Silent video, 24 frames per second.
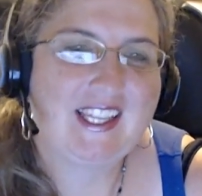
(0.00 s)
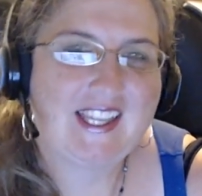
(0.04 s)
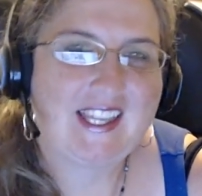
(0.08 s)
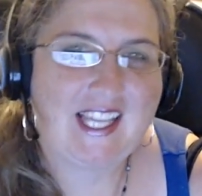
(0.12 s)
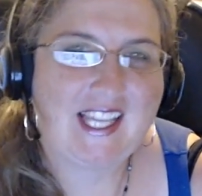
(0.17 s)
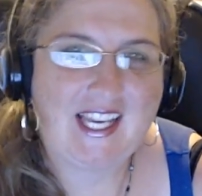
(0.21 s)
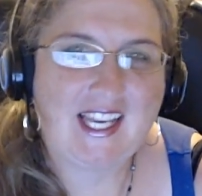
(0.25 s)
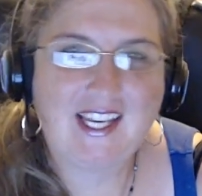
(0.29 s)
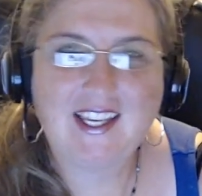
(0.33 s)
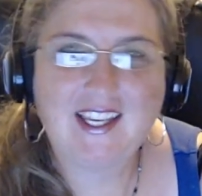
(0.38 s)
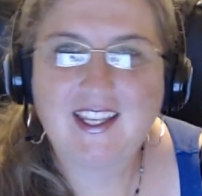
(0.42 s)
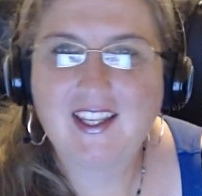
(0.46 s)

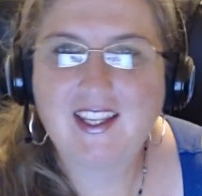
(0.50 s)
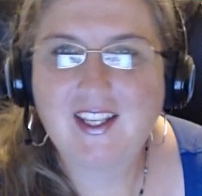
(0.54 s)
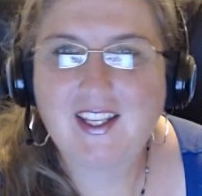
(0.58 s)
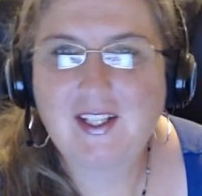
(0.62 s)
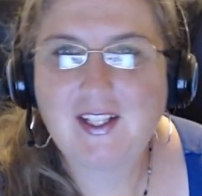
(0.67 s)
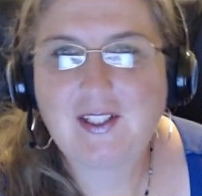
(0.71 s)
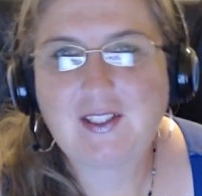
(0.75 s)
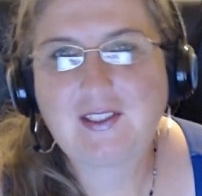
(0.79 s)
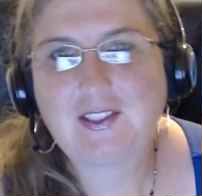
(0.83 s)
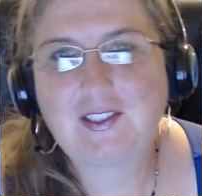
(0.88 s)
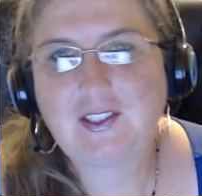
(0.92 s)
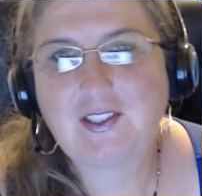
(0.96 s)
Thank
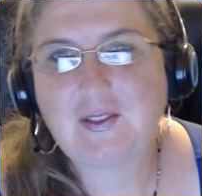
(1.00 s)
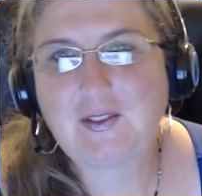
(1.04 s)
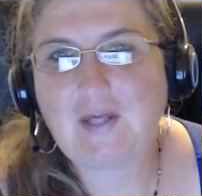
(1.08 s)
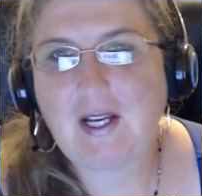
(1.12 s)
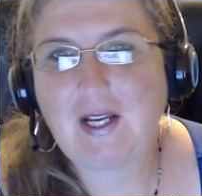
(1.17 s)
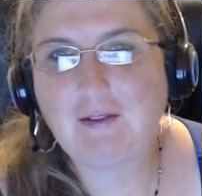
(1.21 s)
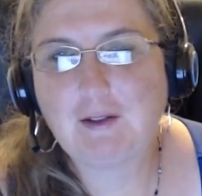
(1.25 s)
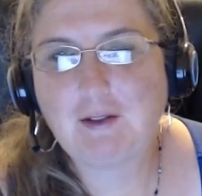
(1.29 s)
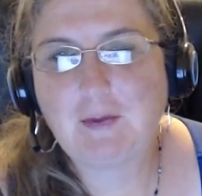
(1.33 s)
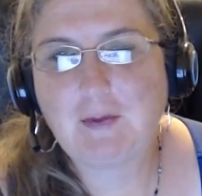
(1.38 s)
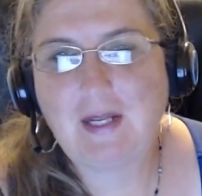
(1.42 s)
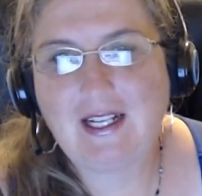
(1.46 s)
you
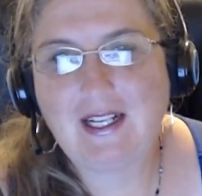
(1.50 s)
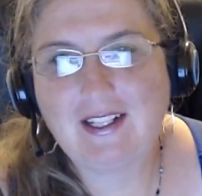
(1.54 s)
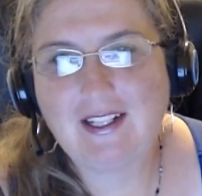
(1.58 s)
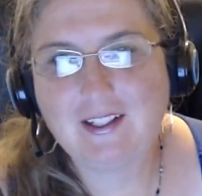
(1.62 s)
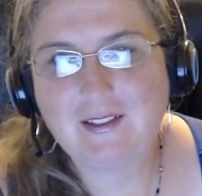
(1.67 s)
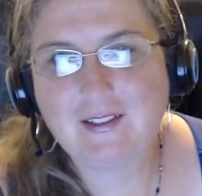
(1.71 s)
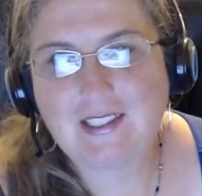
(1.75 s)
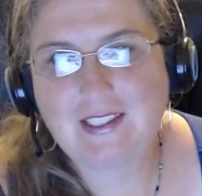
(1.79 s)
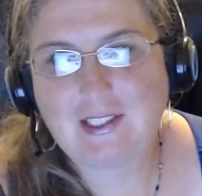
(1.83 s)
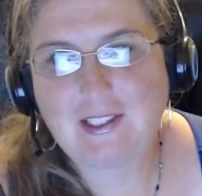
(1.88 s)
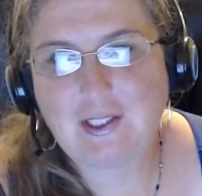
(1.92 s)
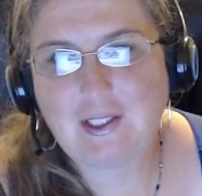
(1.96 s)
to
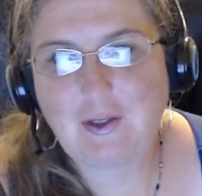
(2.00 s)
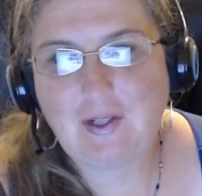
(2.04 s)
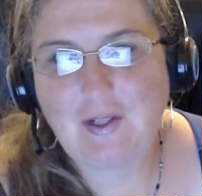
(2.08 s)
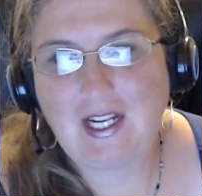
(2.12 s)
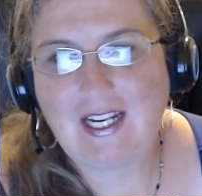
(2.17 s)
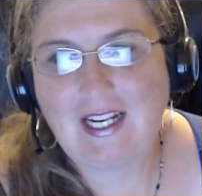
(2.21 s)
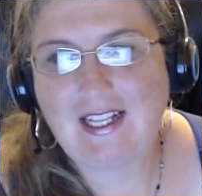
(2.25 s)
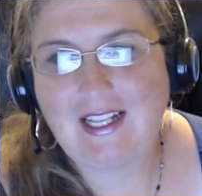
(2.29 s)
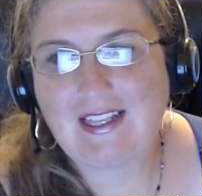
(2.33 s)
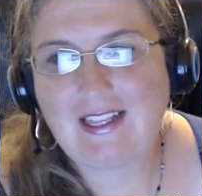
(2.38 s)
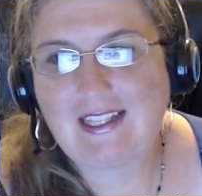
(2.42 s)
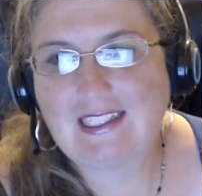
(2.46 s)
everybody who has
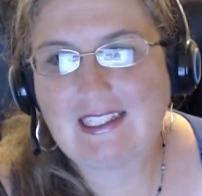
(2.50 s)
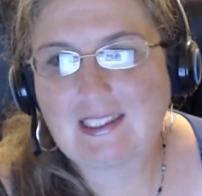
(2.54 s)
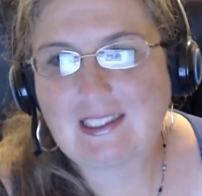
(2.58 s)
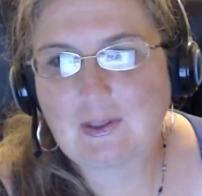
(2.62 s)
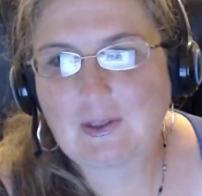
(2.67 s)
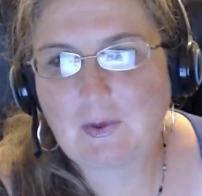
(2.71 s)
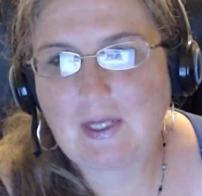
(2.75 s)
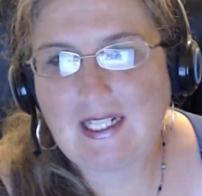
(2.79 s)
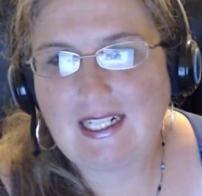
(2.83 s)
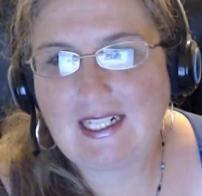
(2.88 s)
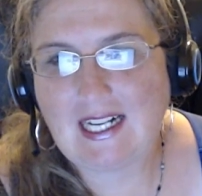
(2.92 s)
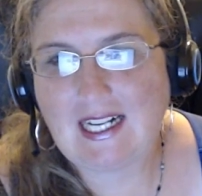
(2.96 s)
donated
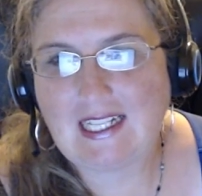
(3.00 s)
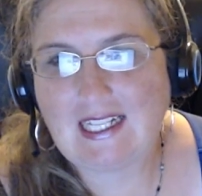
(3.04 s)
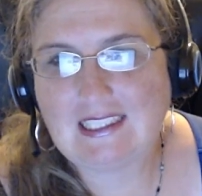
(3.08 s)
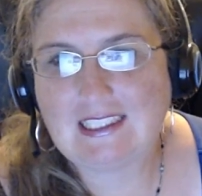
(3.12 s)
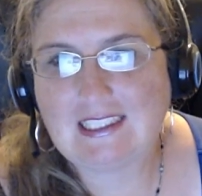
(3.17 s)
this week.